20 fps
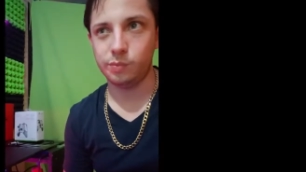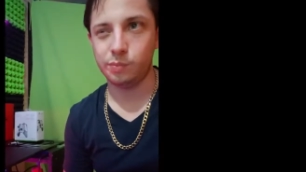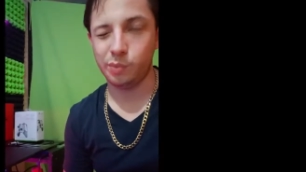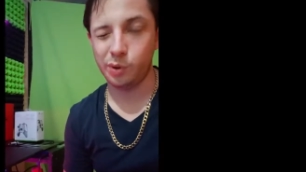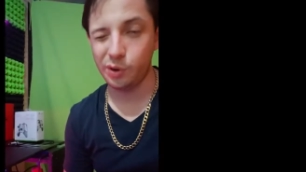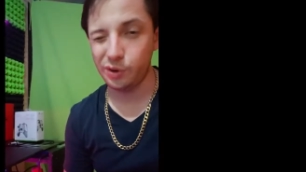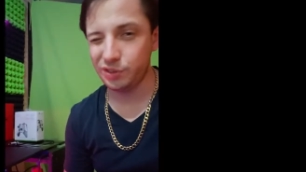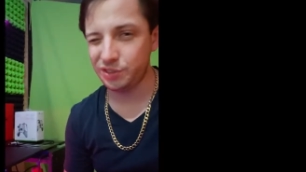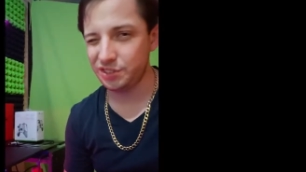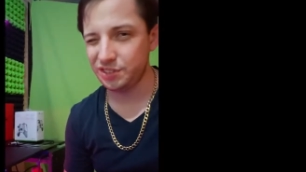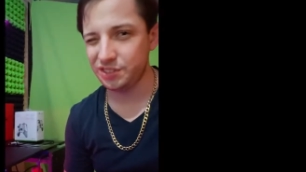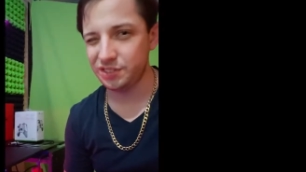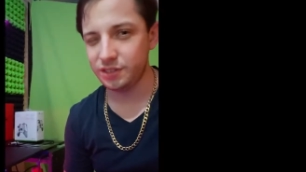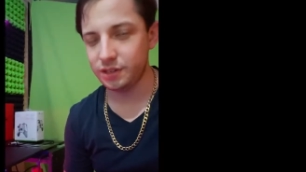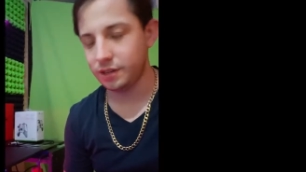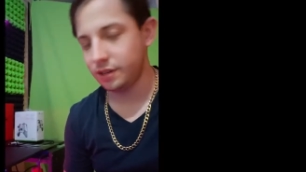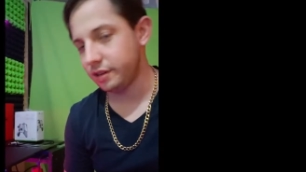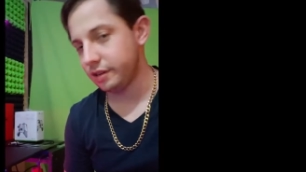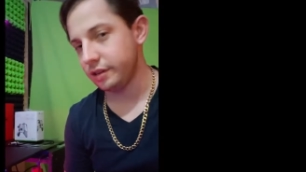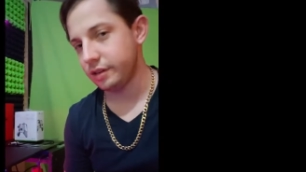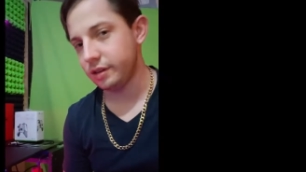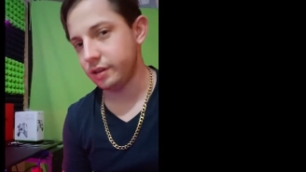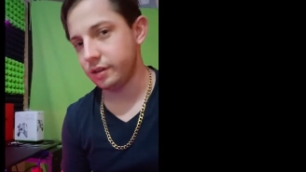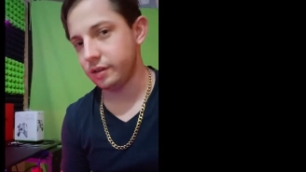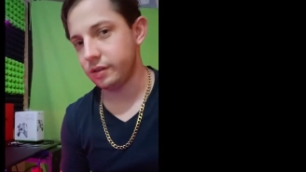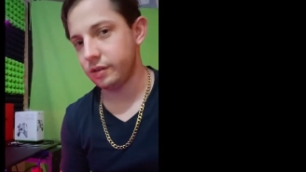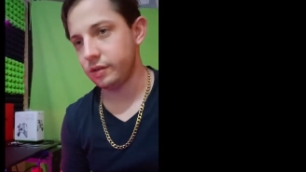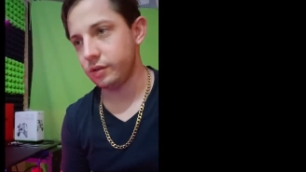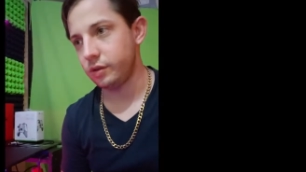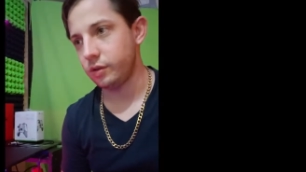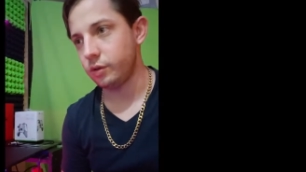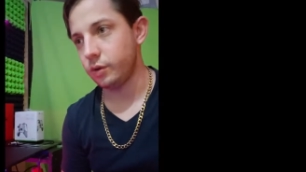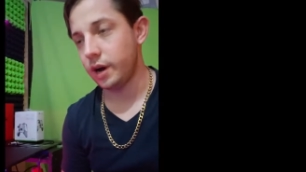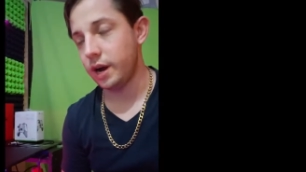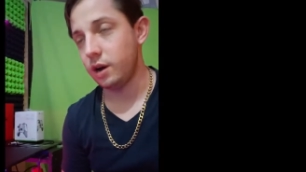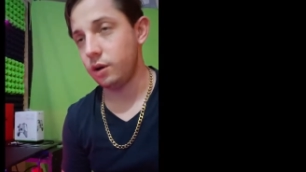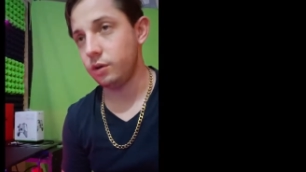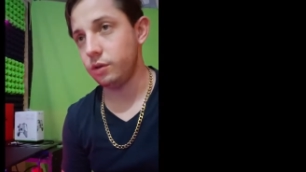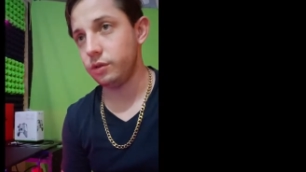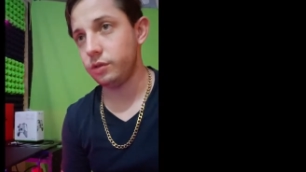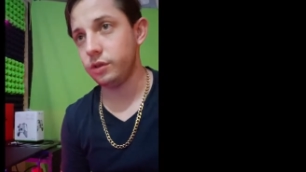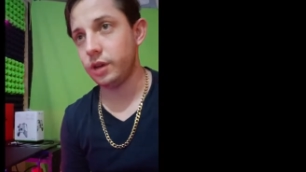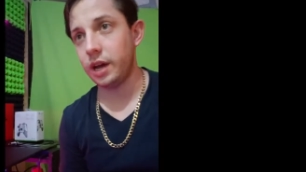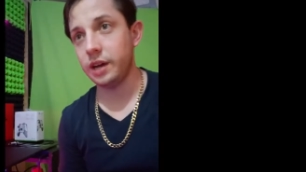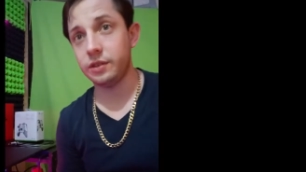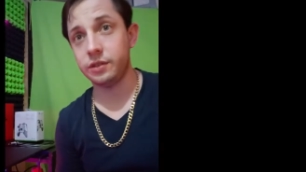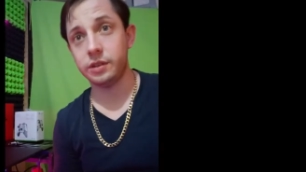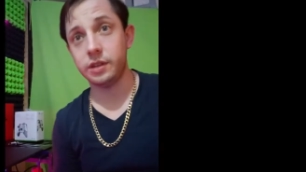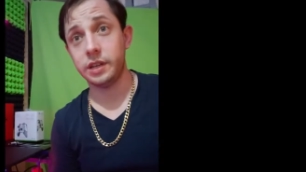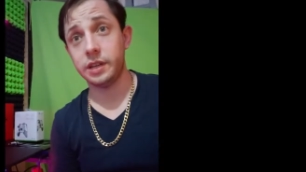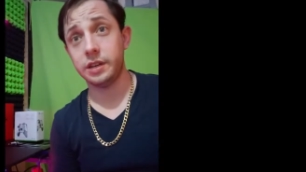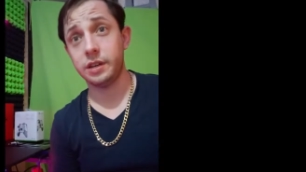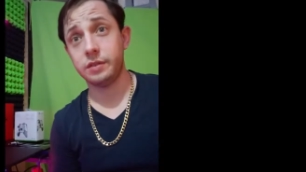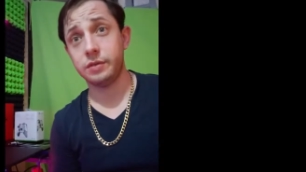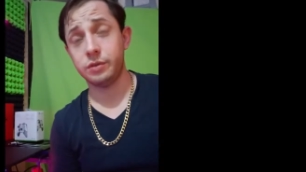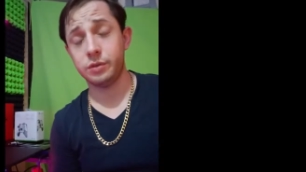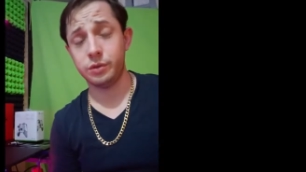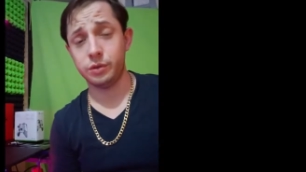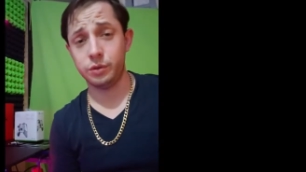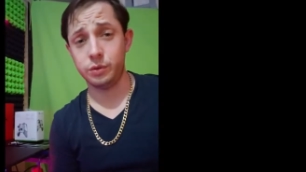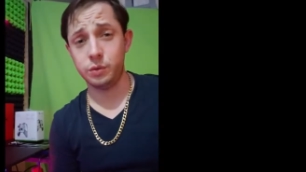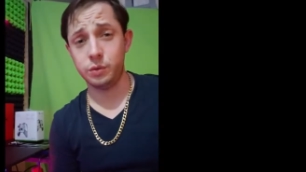purchase a ground isolator for the